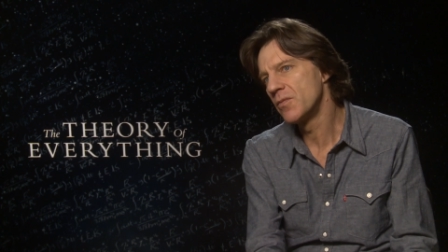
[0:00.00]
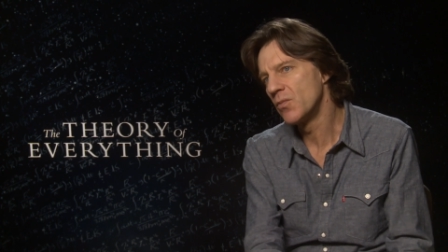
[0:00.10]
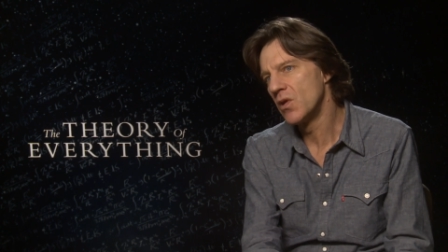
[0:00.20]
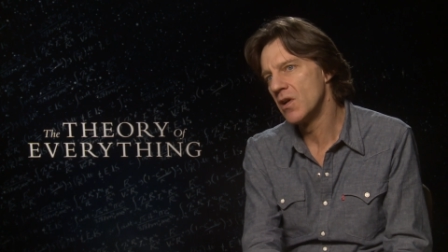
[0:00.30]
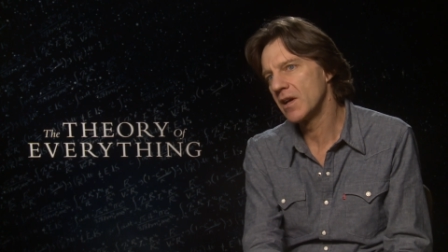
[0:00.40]
and
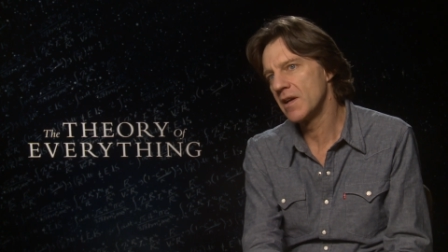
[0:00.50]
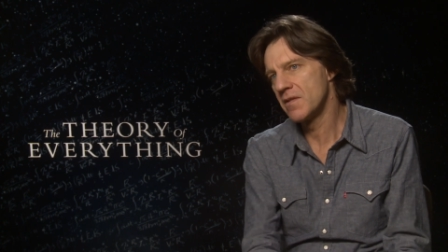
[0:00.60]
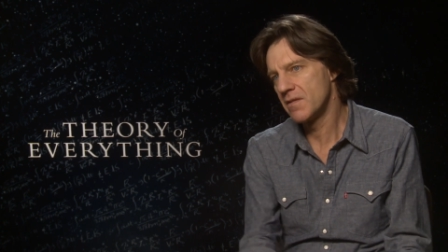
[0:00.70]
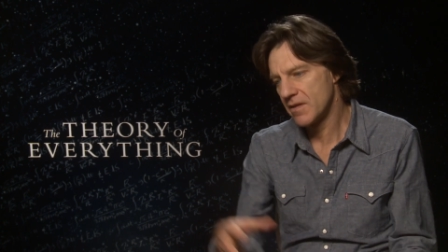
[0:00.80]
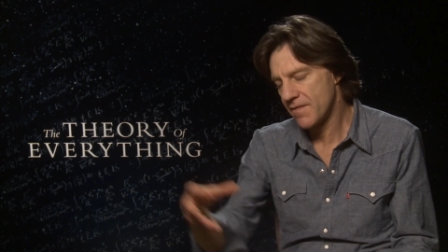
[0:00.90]
work,
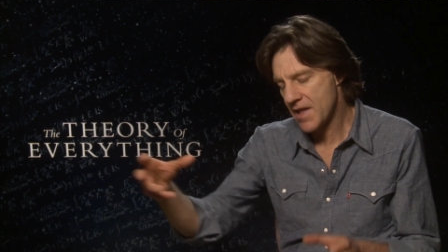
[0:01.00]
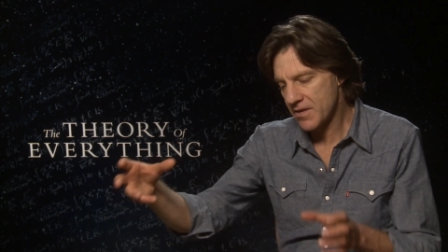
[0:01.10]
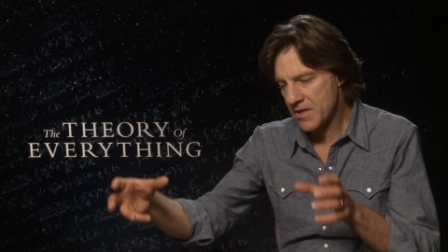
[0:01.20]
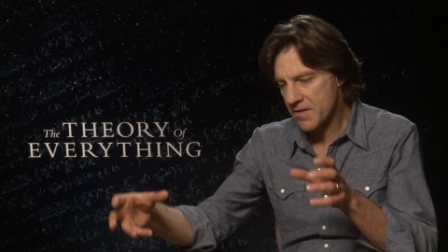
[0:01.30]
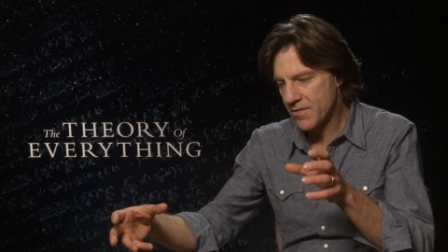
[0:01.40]
and the fact that
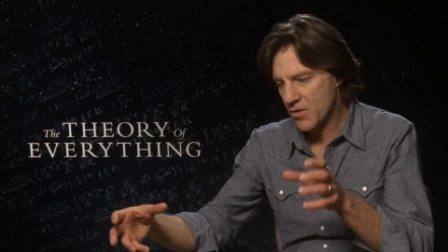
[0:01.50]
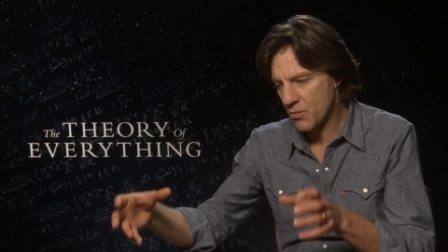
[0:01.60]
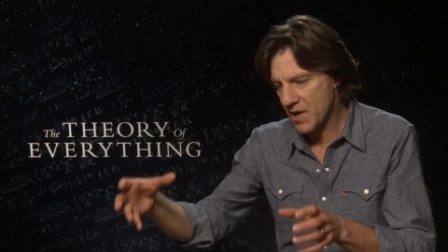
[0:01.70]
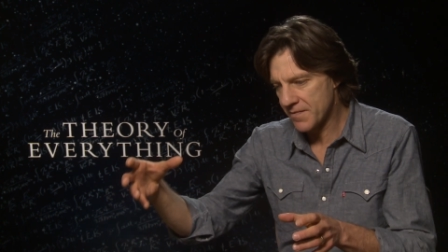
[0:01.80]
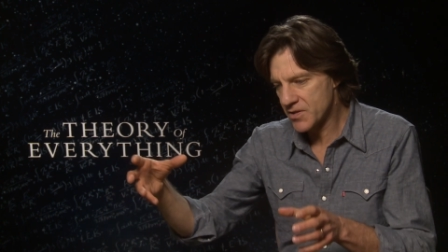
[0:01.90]
in the film
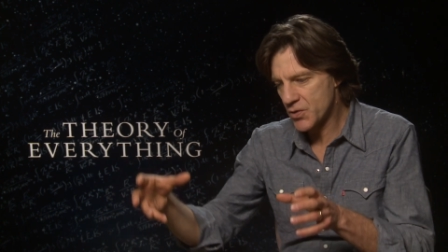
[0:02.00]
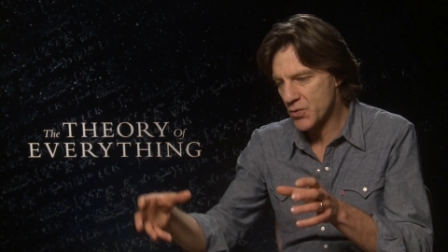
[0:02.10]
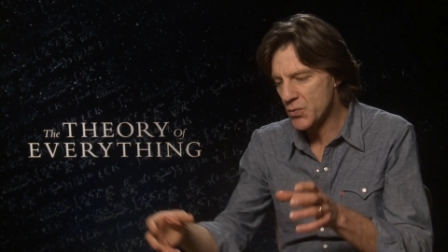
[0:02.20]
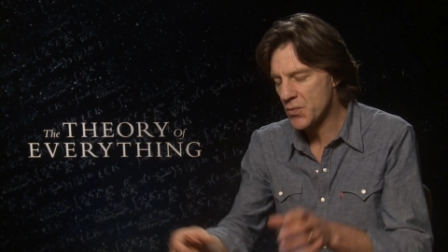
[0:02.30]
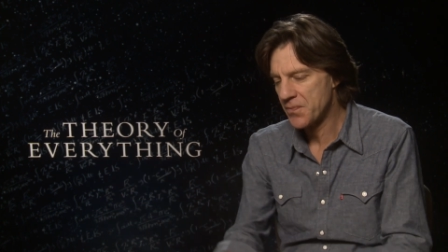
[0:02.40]
we have
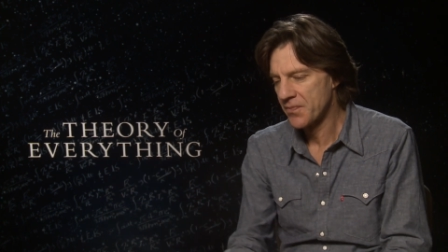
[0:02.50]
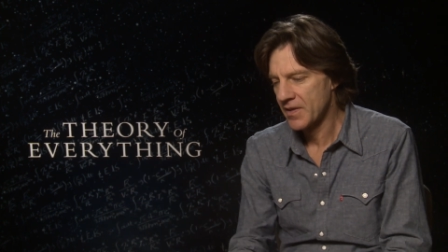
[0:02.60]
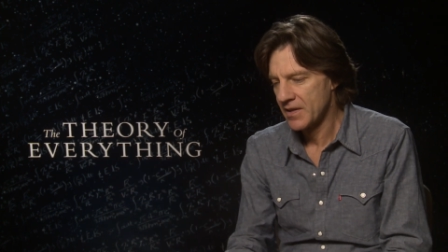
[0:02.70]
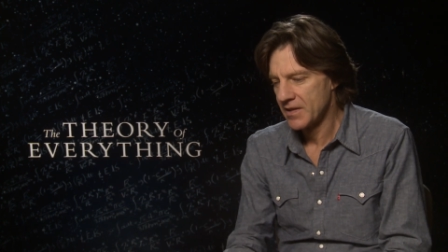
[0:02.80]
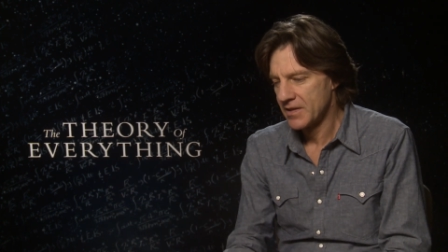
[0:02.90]
two
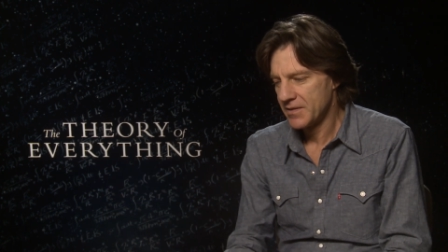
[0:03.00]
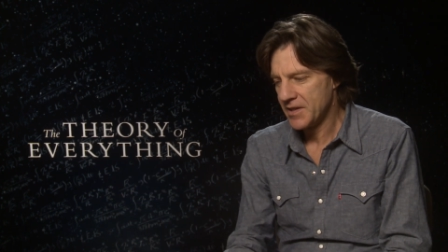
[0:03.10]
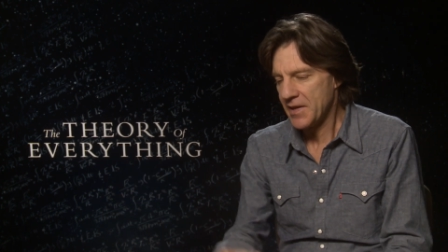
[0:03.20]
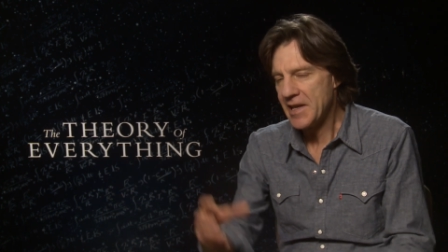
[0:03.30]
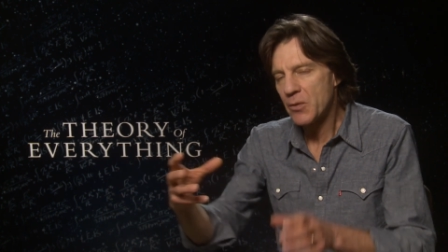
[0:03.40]
you
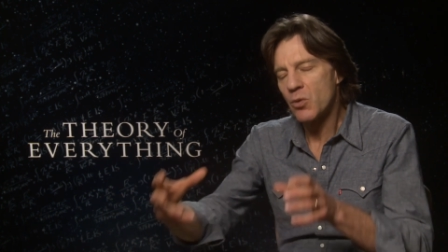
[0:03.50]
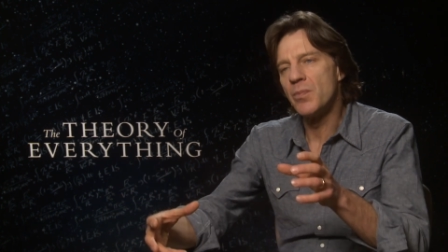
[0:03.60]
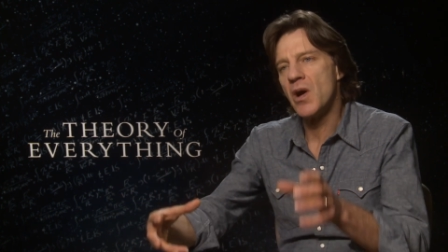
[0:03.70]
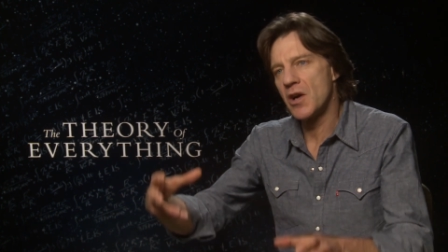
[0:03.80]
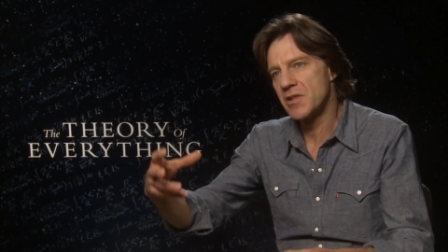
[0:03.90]
know, equal
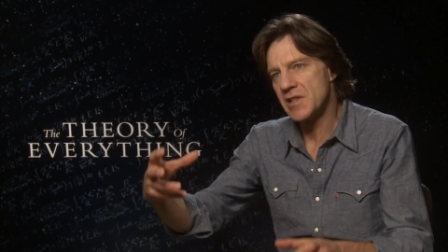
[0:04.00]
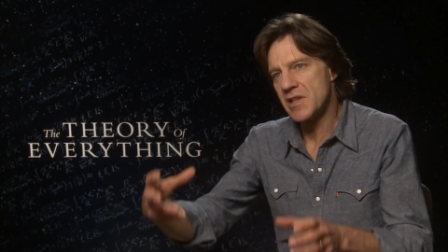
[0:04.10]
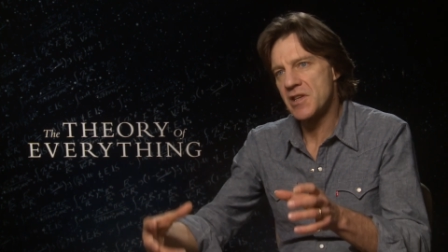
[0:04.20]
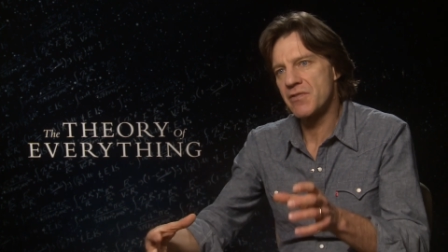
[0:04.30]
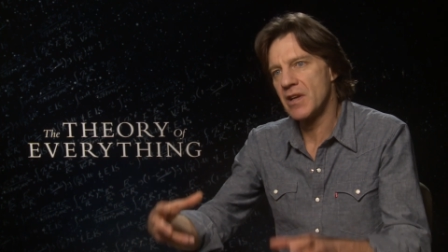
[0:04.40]
parties in
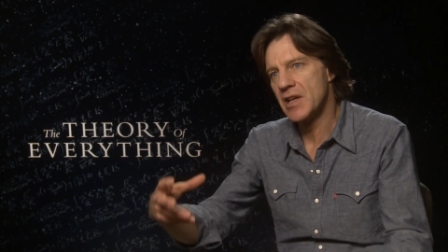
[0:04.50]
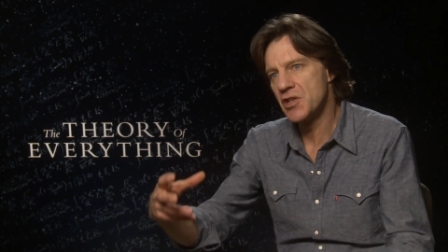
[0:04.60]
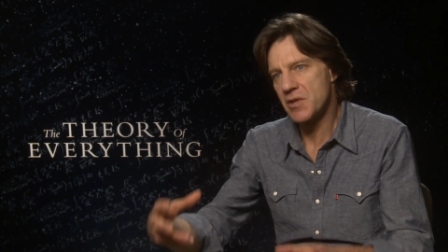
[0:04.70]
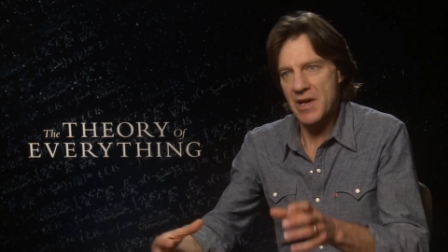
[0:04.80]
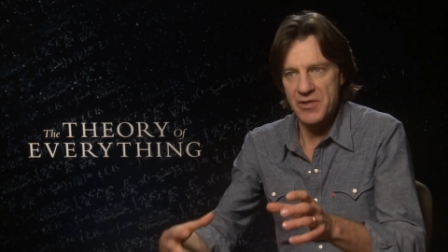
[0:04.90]
this
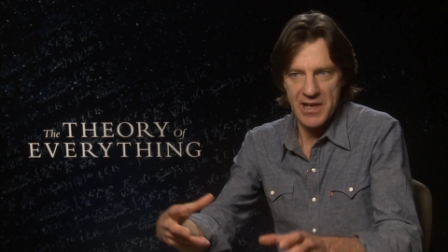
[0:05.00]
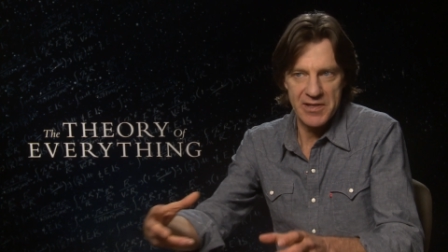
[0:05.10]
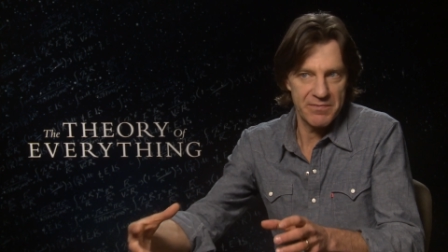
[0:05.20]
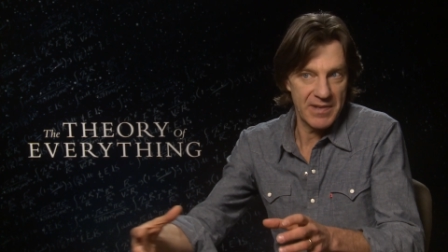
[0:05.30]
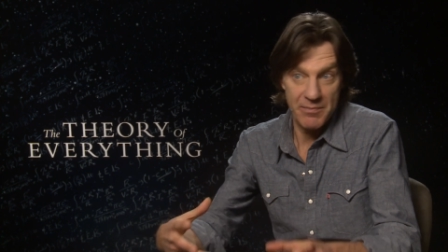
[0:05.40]
relationship, as,
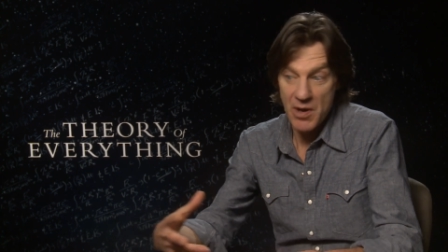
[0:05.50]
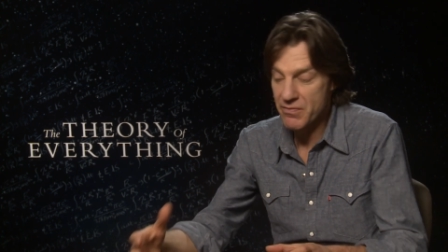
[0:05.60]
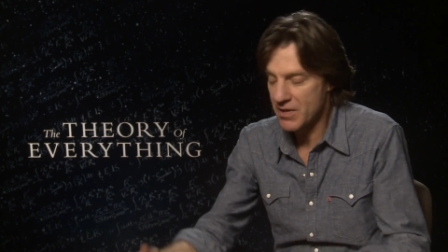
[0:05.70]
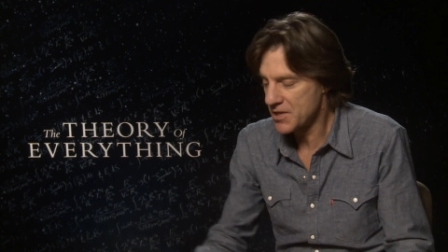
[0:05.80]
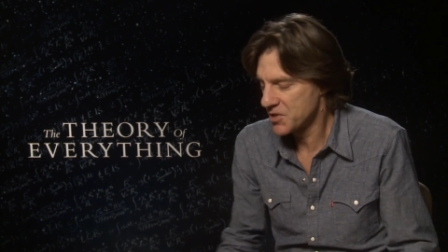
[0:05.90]
as, in most
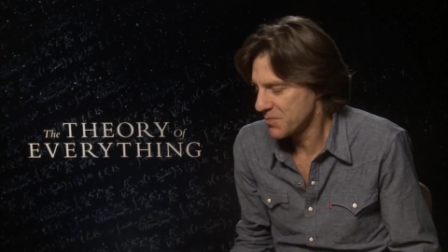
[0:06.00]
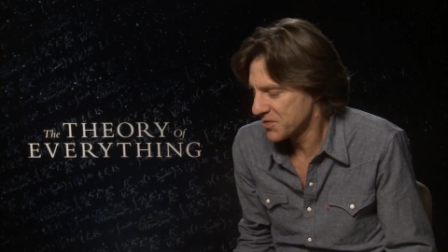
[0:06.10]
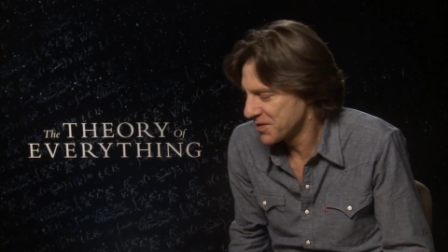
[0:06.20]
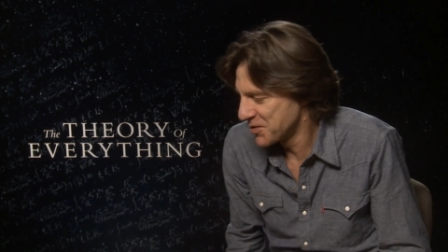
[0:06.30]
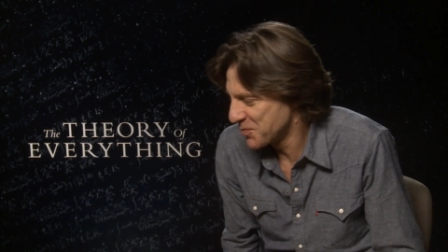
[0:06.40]

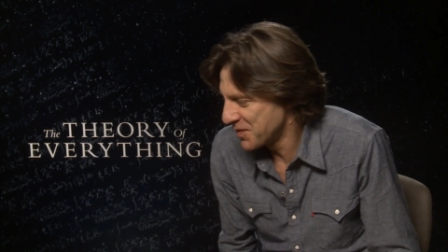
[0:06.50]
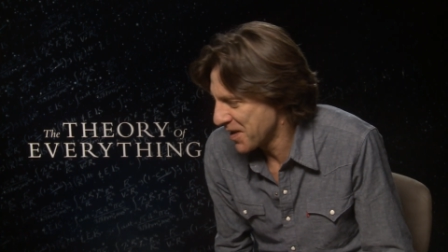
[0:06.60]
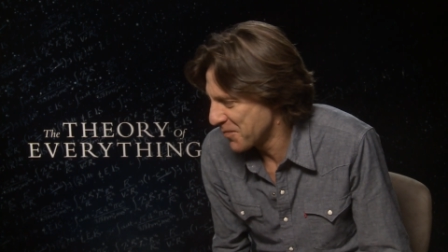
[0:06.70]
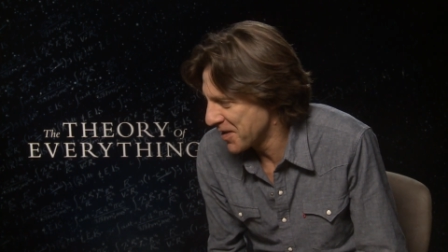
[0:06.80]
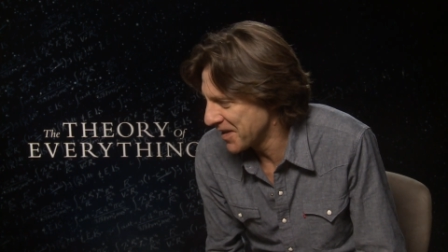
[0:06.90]
relationships, it should be
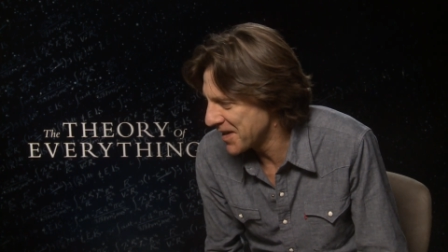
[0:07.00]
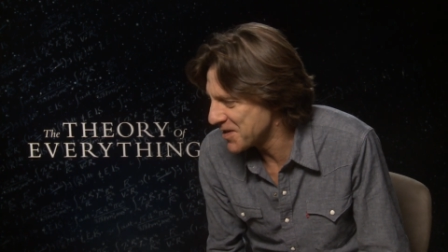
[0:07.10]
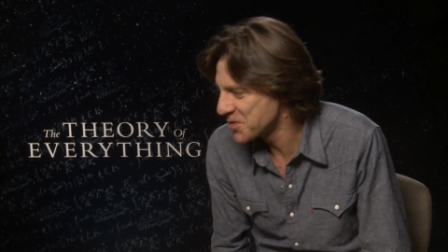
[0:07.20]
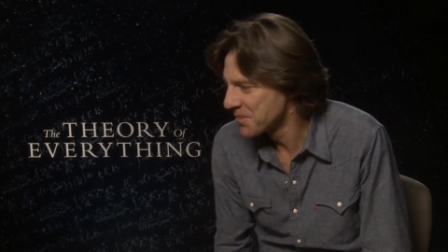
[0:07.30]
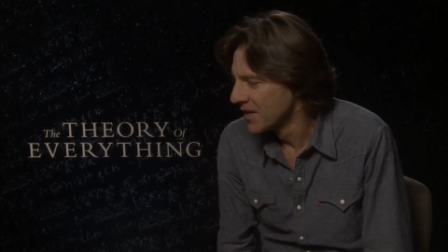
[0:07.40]
that way, I guess.